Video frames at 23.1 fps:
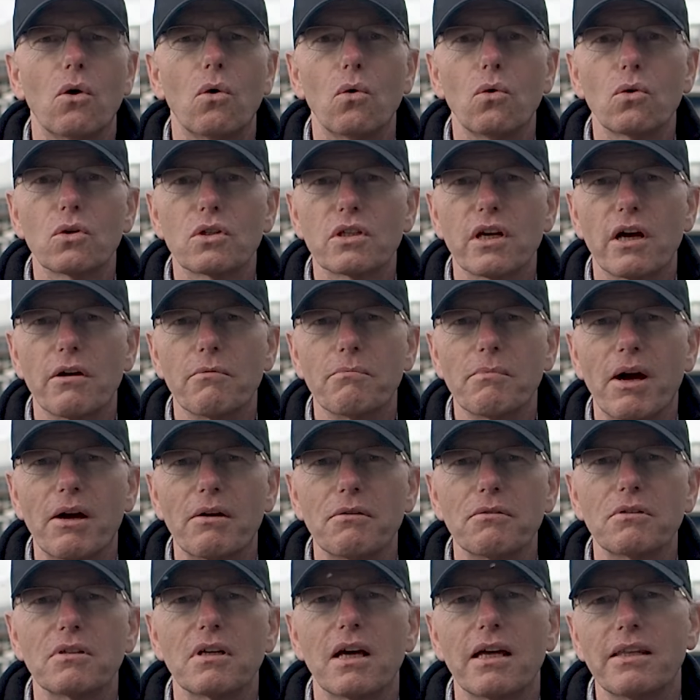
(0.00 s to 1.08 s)
auto
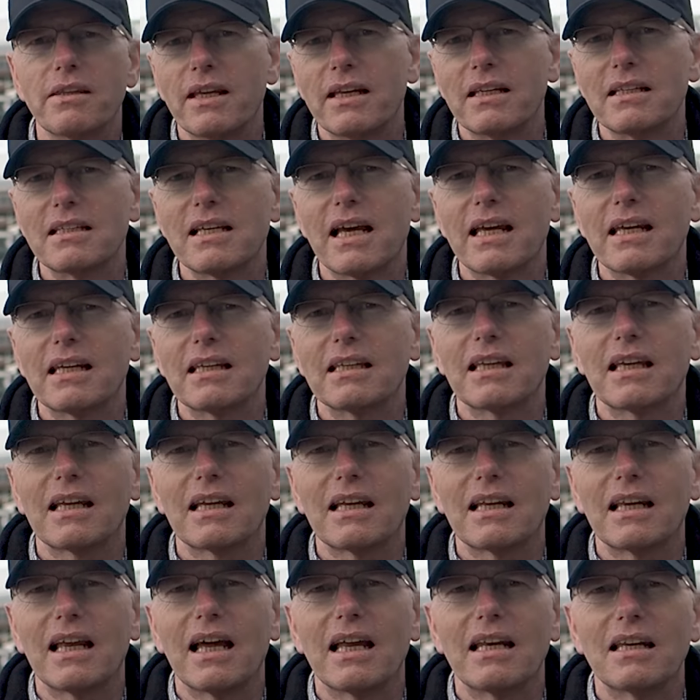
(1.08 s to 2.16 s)
mode and then take
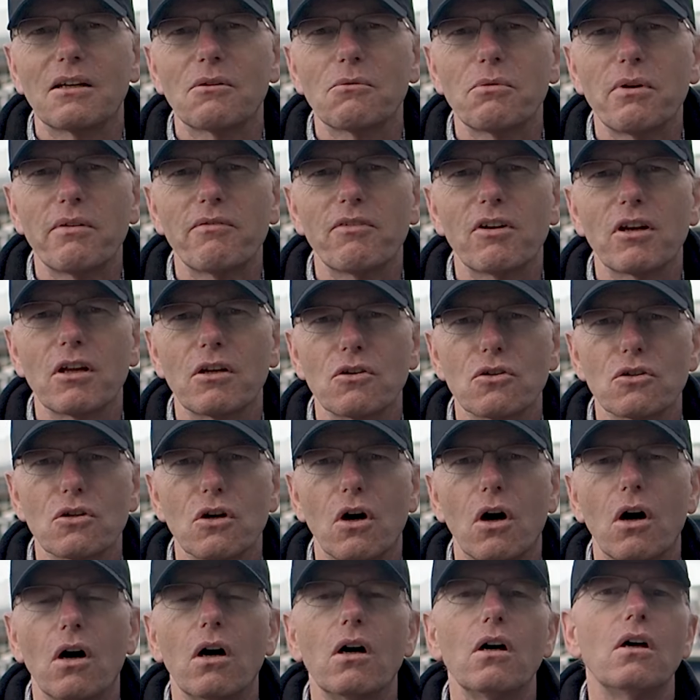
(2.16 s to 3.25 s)
an equivalent
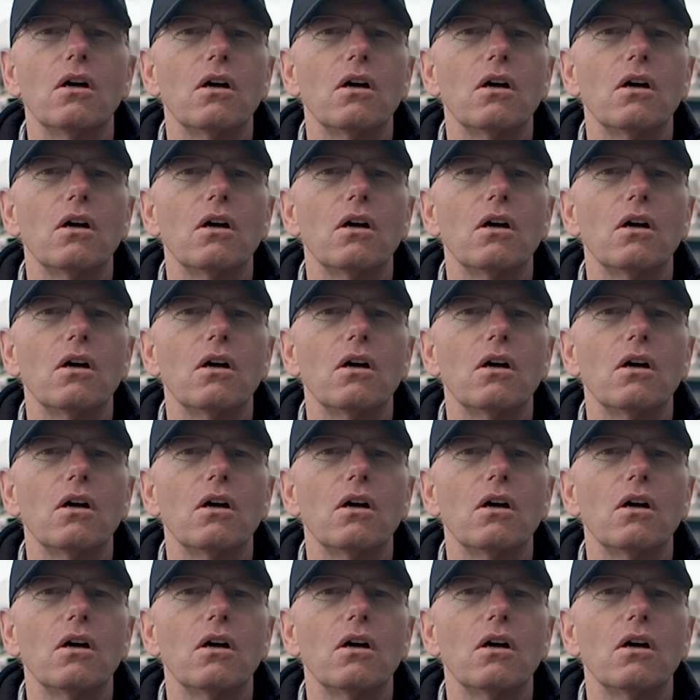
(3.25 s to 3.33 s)
shot